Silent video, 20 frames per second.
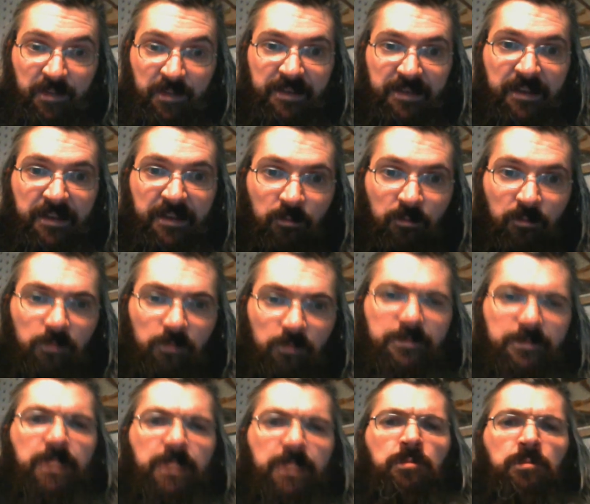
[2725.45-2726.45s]
but they will
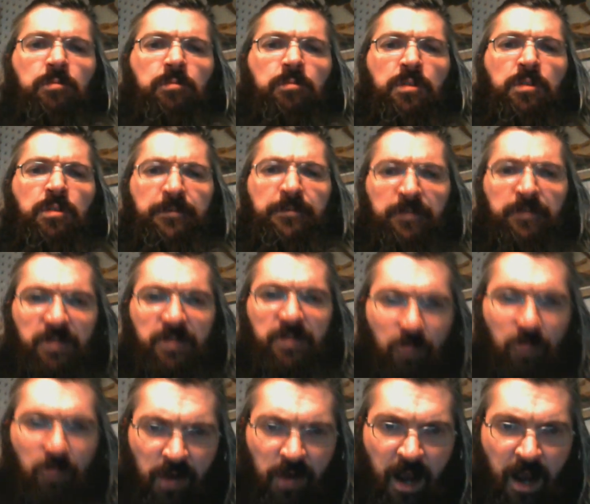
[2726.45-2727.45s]
work for
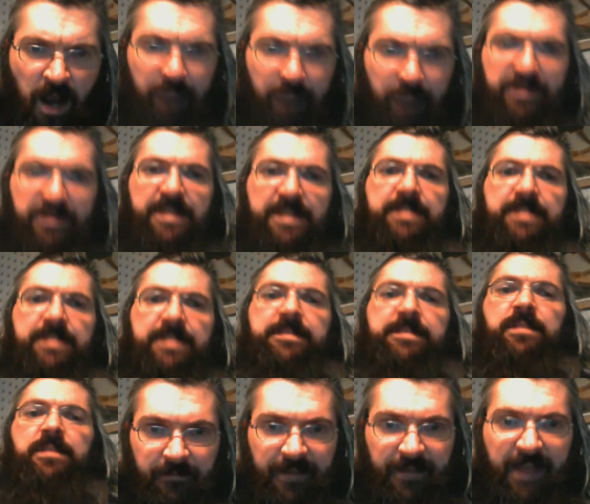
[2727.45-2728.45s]
your company and
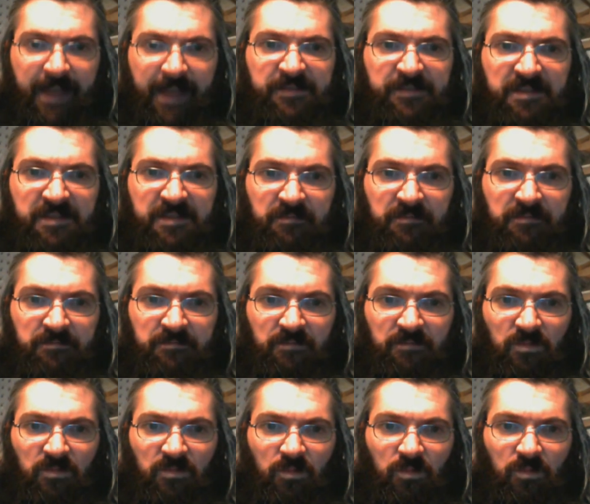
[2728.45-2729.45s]
they will have some